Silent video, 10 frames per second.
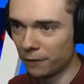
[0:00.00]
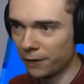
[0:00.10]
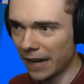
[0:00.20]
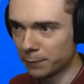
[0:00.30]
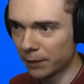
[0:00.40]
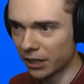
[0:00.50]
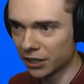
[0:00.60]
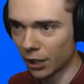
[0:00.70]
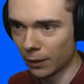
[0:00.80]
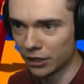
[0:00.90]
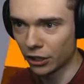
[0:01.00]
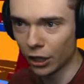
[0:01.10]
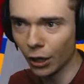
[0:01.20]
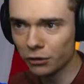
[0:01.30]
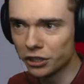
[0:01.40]
fast because otherwise it
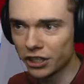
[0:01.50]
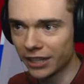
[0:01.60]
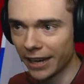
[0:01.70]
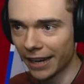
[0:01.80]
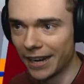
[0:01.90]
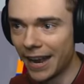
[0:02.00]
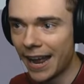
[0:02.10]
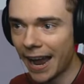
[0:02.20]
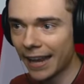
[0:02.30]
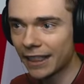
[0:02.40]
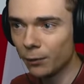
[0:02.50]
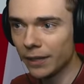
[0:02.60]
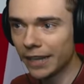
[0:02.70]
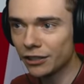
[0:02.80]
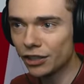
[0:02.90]
closes again. And then
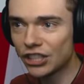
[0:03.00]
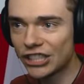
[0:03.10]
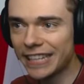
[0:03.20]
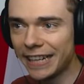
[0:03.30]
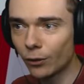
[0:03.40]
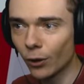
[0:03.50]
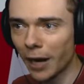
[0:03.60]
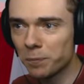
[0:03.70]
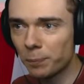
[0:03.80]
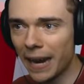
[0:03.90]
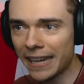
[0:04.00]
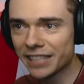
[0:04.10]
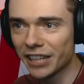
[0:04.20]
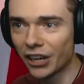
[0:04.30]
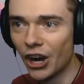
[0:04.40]
we can just sneak right
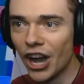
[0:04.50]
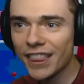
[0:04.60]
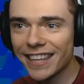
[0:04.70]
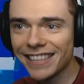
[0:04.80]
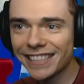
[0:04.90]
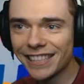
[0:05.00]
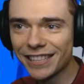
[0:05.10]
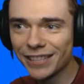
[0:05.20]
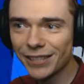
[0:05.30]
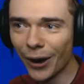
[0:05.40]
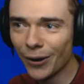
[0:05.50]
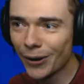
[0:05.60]
past there. This is so